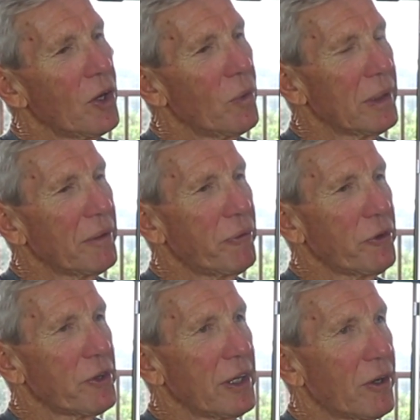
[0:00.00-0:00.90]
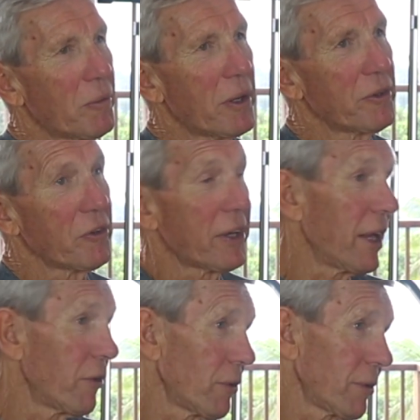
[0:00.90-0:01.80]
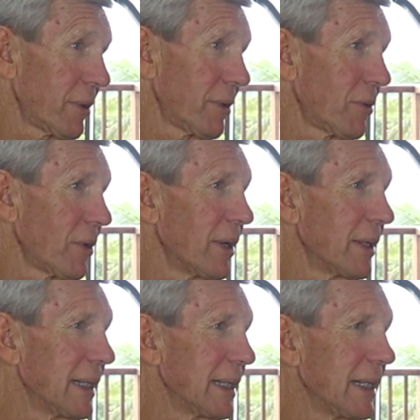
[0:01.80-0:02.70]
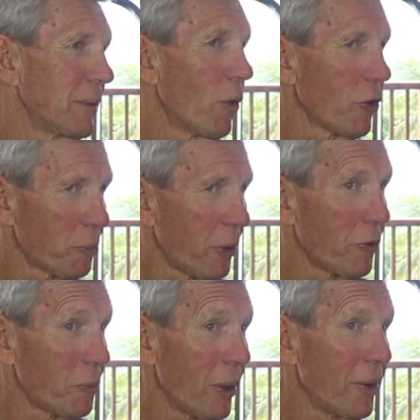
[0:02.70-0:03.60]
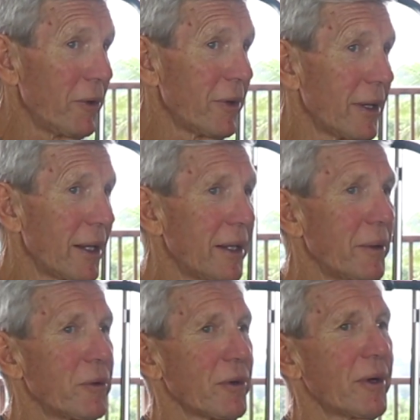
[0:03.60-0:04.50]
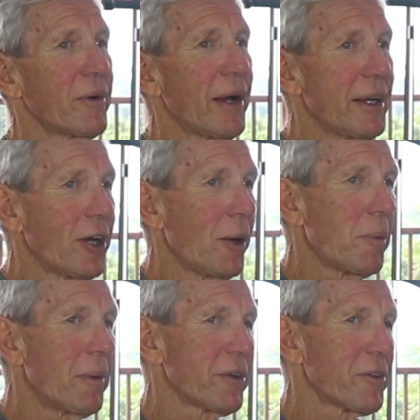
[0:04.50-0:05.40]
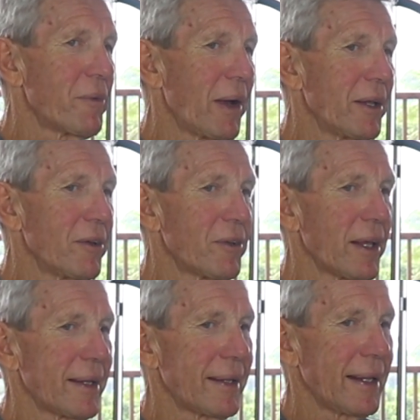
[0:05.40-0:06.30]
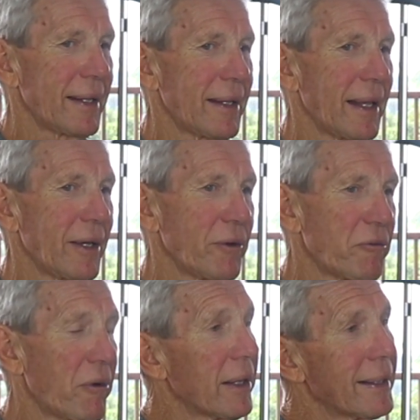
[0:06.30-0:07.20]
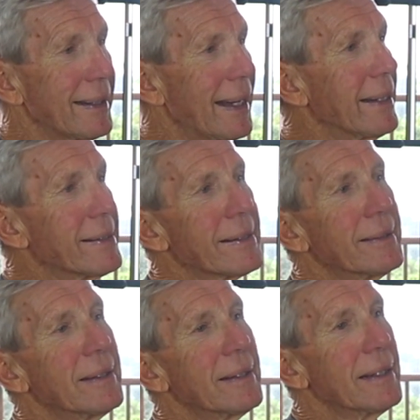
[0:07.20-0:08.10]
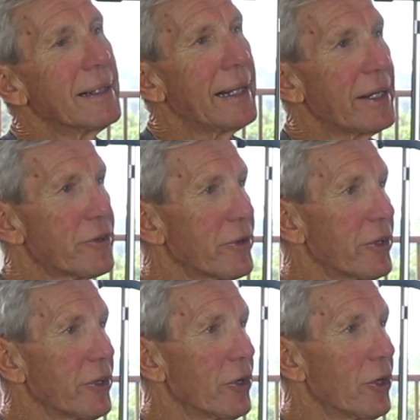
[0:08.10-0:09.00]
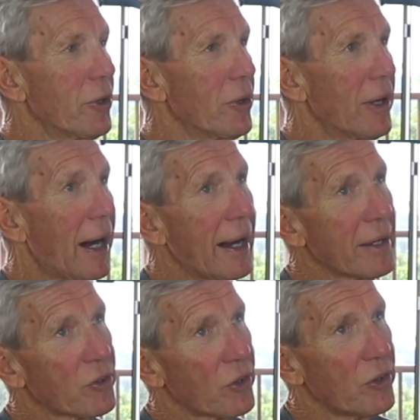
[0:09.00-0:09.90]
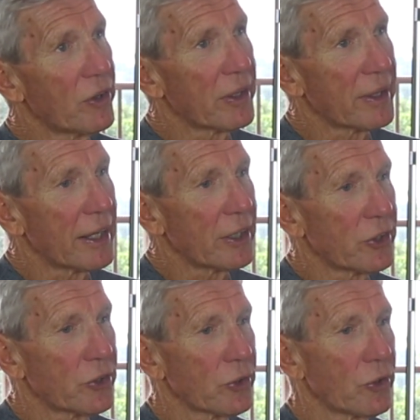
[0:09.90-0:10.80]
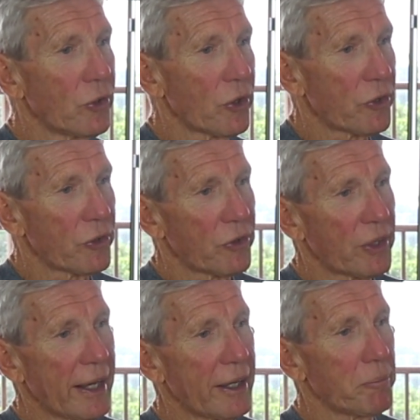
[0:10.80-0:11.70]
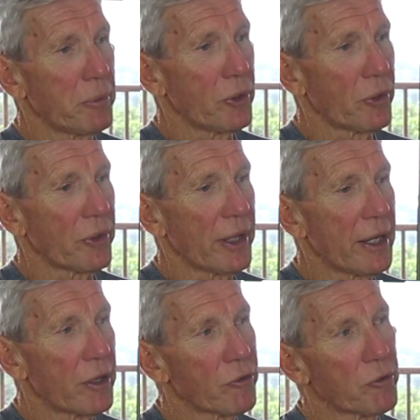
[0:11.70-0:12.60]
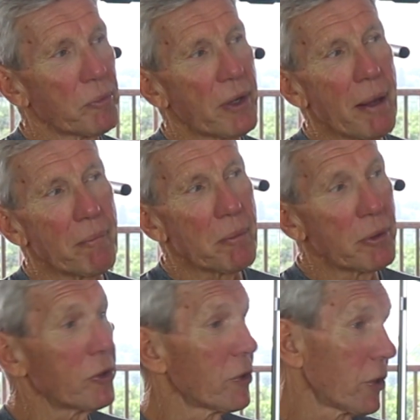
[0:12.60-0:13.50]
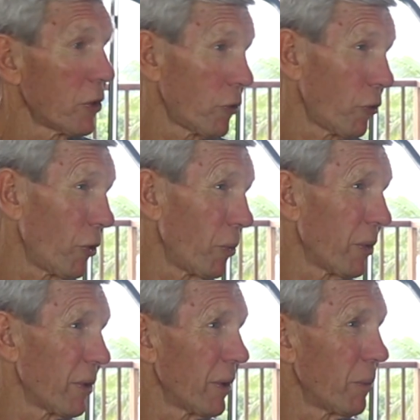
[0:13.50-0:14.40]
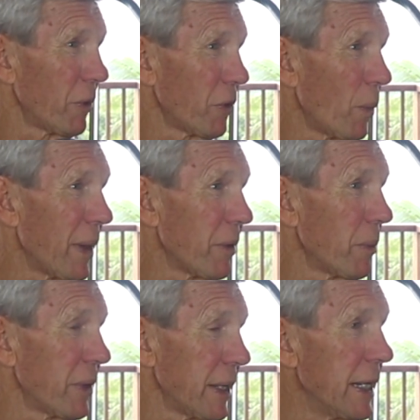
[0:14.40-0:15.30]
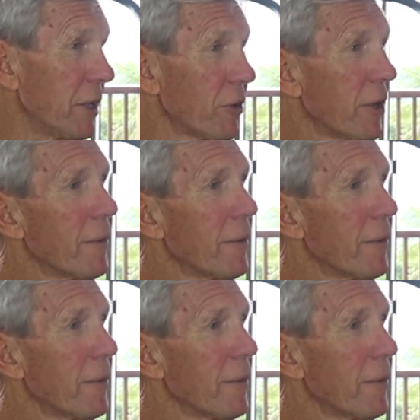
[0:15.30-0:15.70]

Well, unfortunately, Comrades is cancelled. So it was postponed, and there was a great hope amongst the runners that they could find a date later in the year. I said that they should not take it beyond the end of September because of the concern with the weather, with the heat.